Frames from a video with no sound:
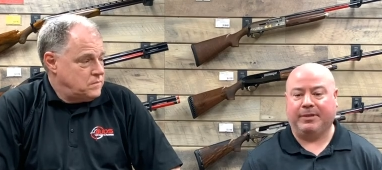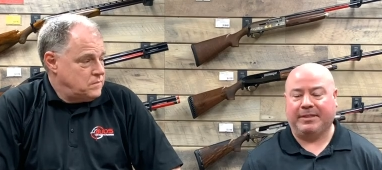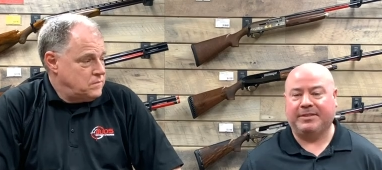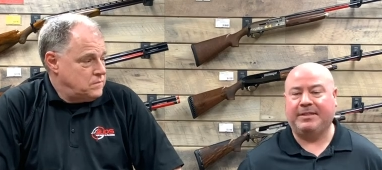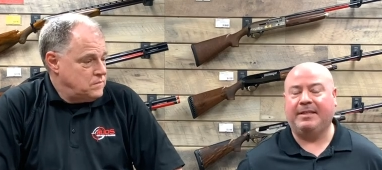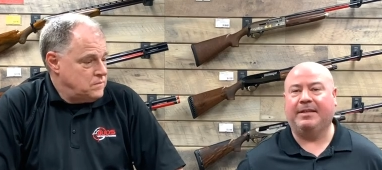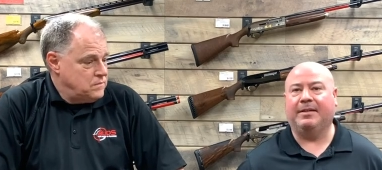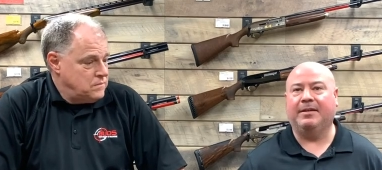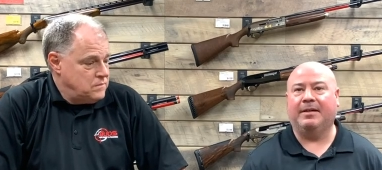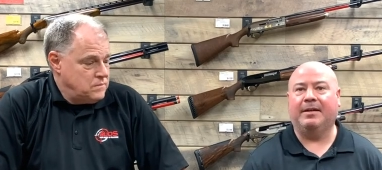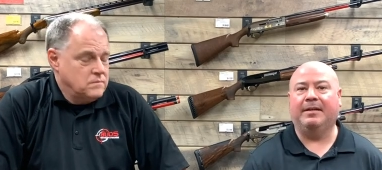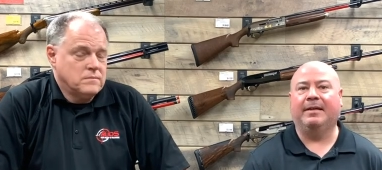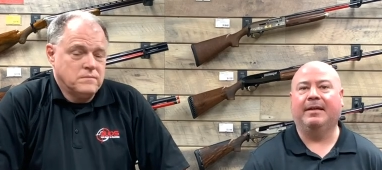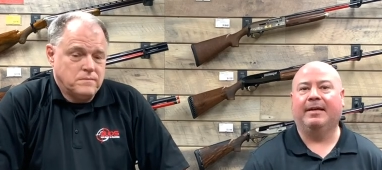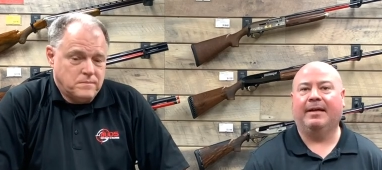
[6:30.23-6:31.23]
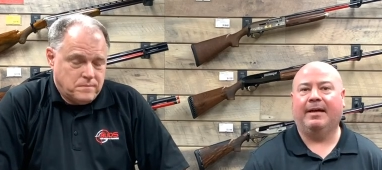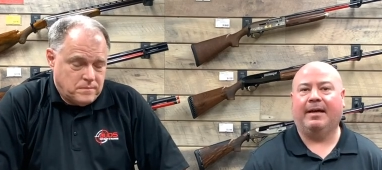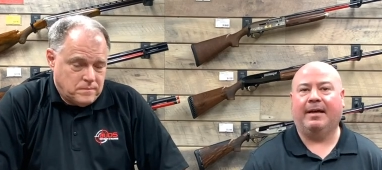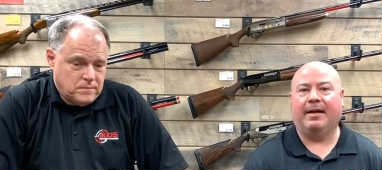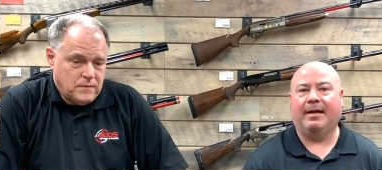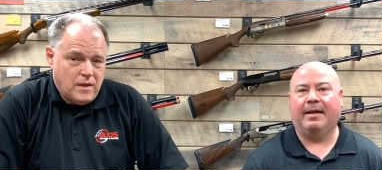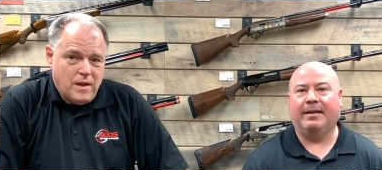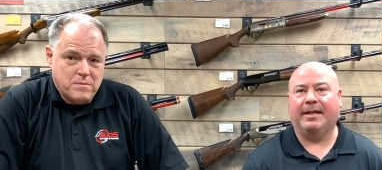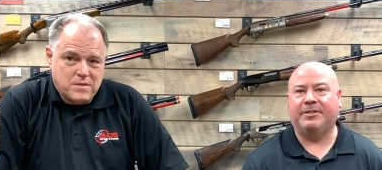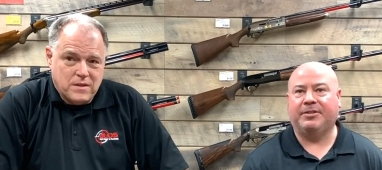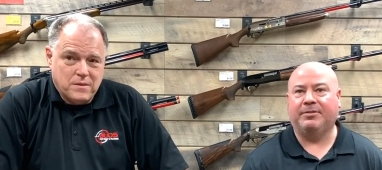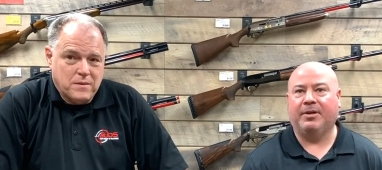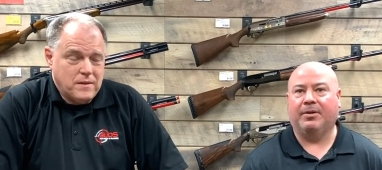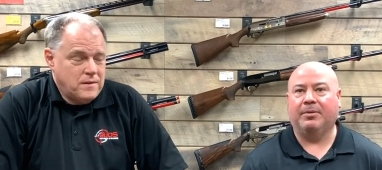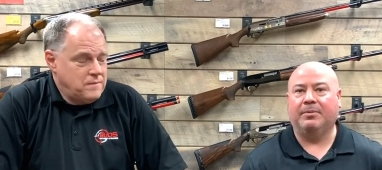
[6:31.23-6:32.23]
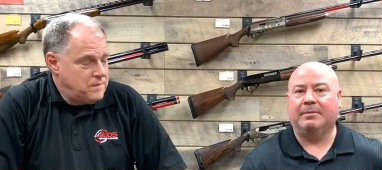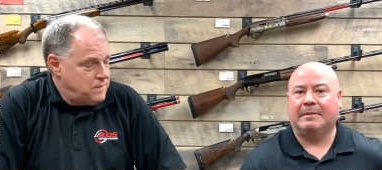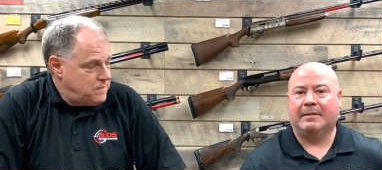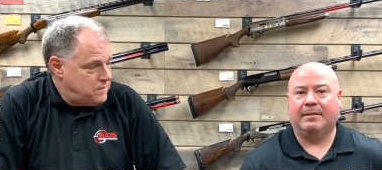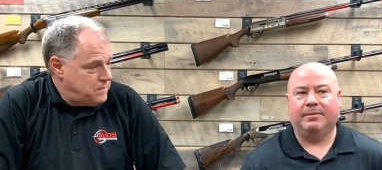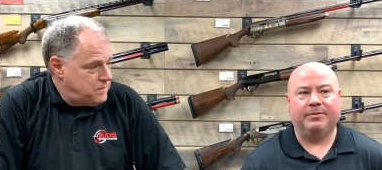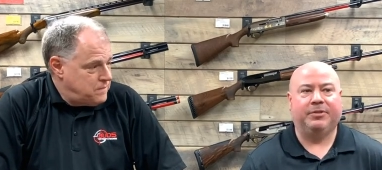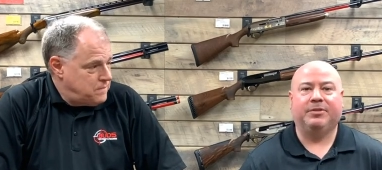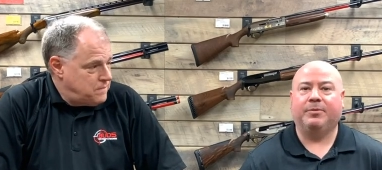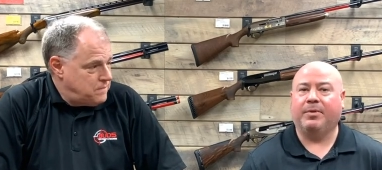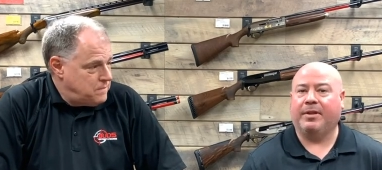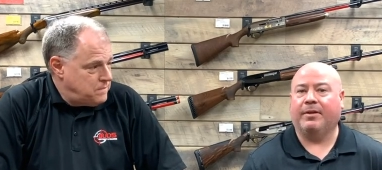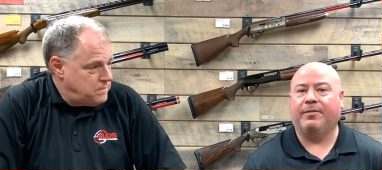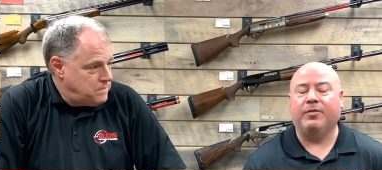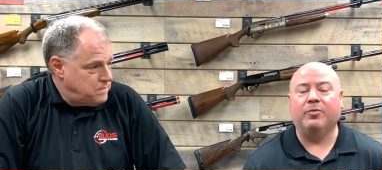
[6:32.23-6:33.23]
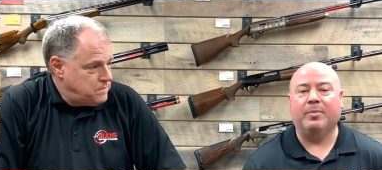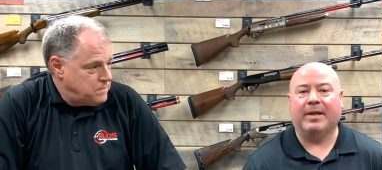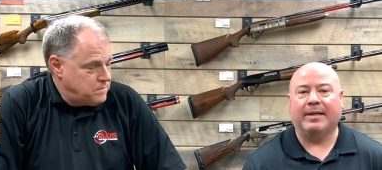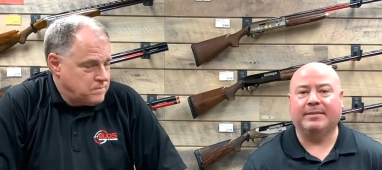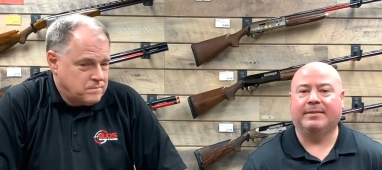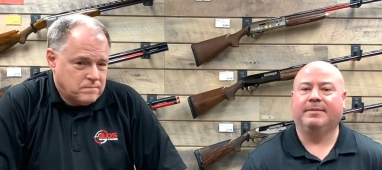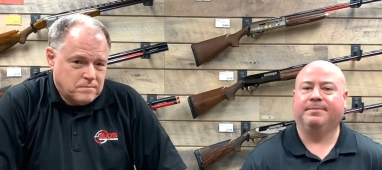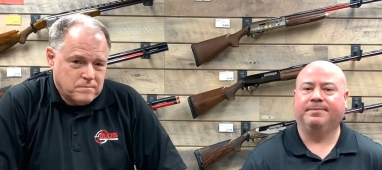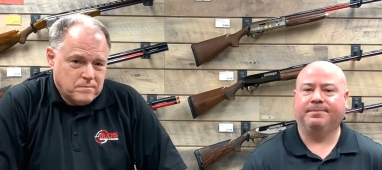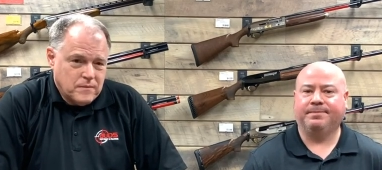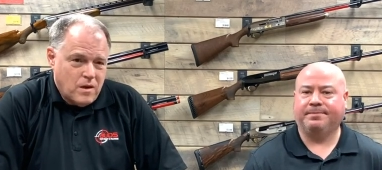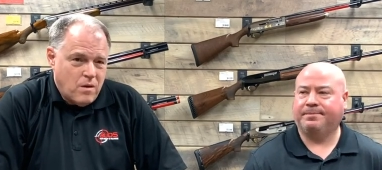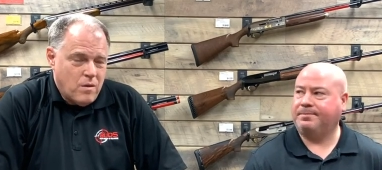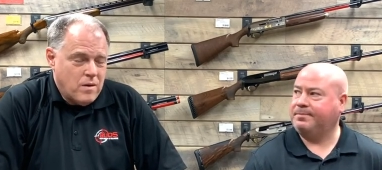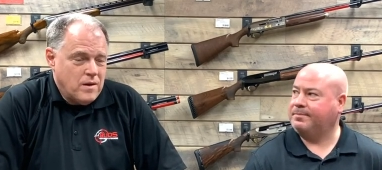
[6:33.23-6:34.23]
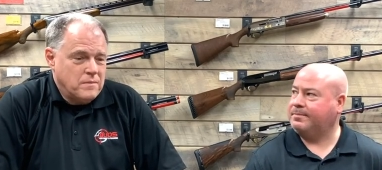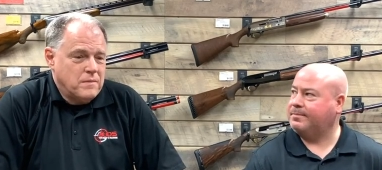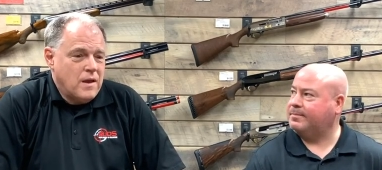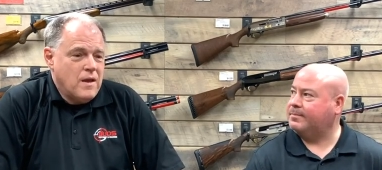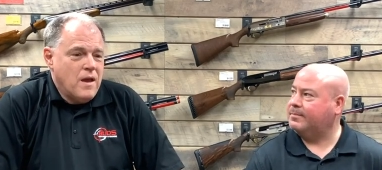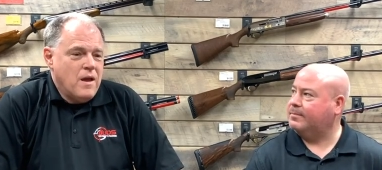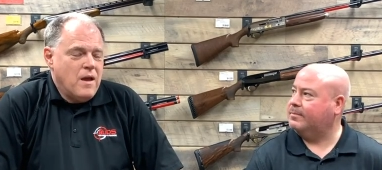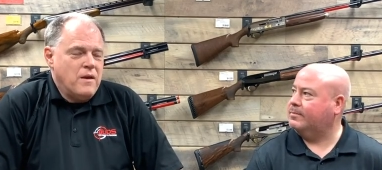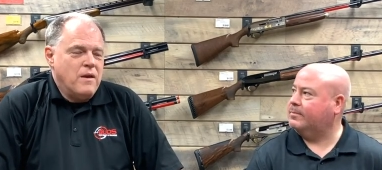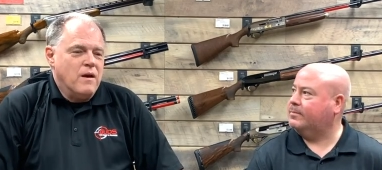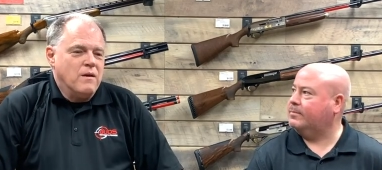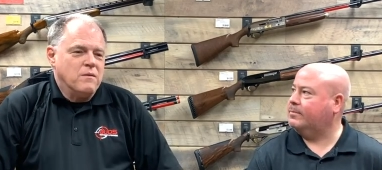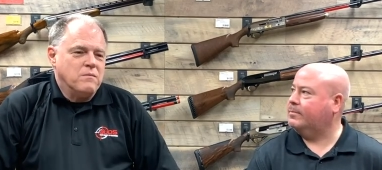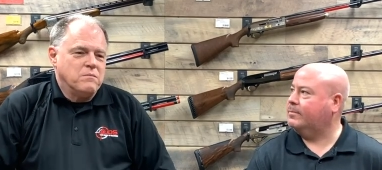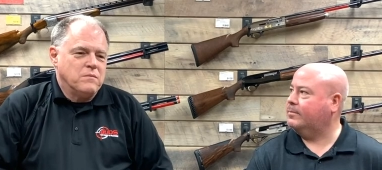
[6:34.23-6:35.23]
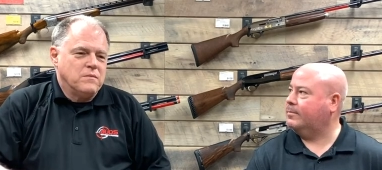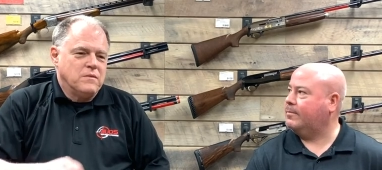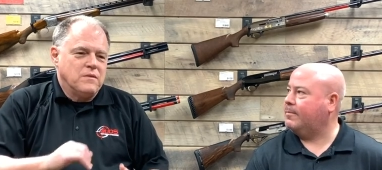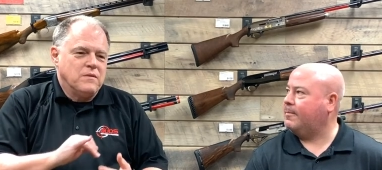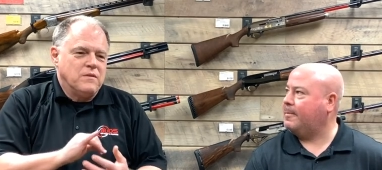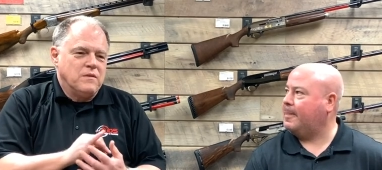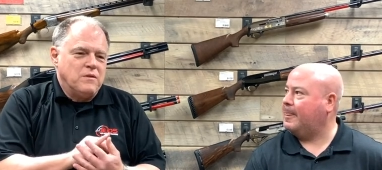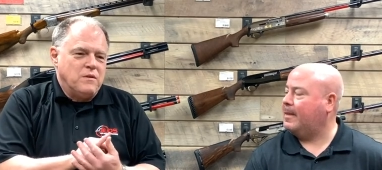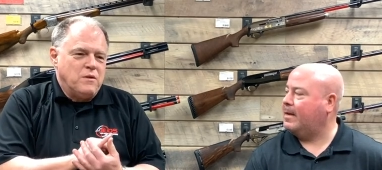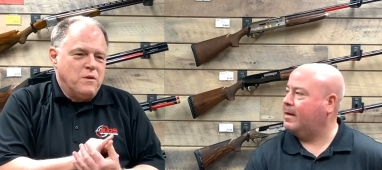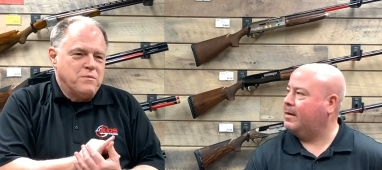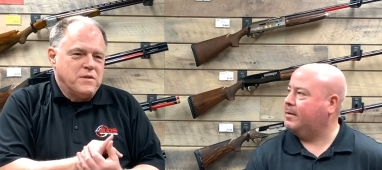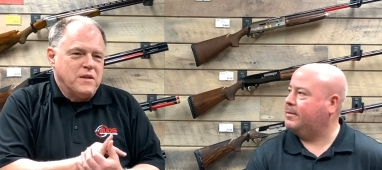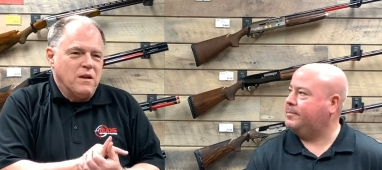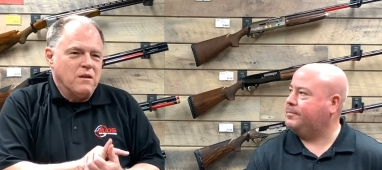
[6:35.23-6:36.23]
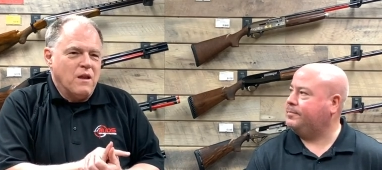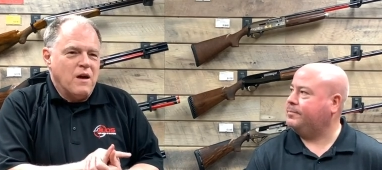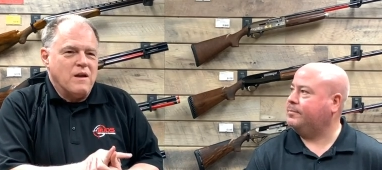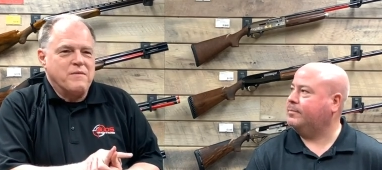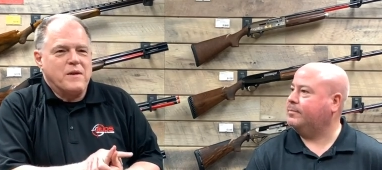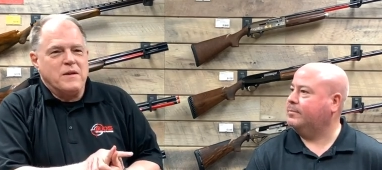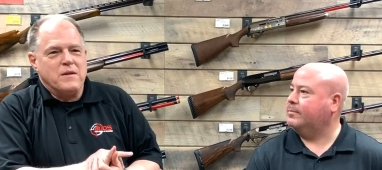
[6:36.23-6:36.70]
Speaker 1: we can see the gun, uh, and let you know usually within a few minutes. All right. Now, you've seen a lot of